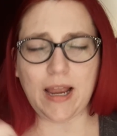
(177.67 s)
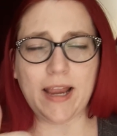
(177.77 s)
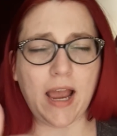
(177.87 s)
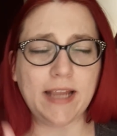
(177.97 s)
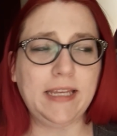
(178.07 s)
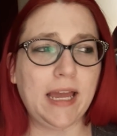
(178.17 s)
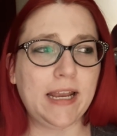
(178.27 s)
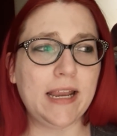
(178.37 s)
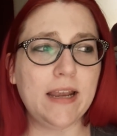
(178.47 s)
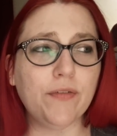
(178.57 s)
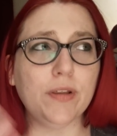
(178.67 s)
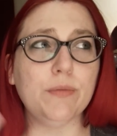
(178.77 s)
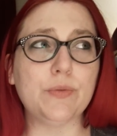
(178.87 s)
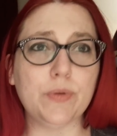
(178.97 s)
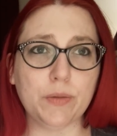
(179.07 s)
I get it. And everything
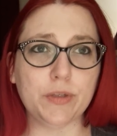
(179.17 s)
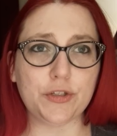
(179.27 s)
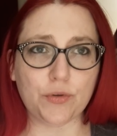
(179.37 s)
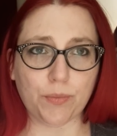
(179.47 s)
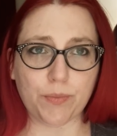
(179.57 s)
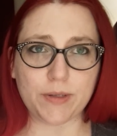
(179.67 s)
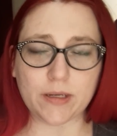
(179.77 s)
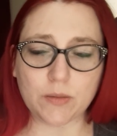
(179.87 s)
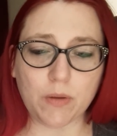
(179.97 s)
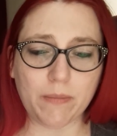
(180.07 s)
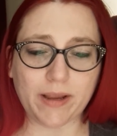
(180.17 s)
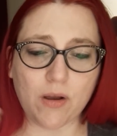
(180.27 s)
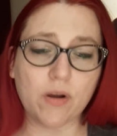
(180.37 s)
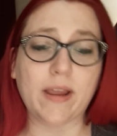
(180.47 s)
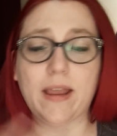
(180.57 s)
was really, really super predictable. I'm like,
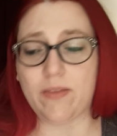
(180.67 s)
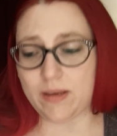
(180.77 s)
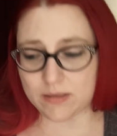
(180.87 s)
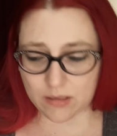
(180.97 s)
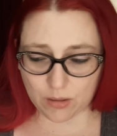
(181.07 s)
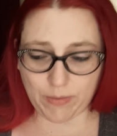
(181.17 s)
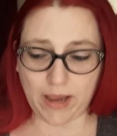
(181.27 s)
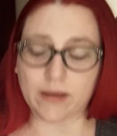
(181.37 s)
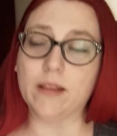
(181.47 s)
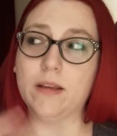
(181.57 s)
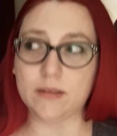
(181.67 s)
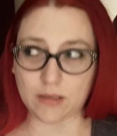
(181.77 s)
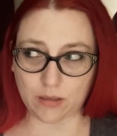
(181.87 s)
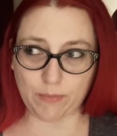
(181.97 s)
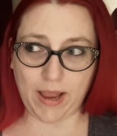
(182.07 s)
oh, okay, and then he's gonna go back. And then he's
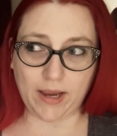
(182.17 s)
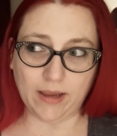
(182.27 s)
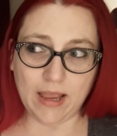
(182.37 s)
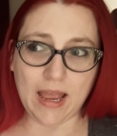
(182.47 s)
gonna go back.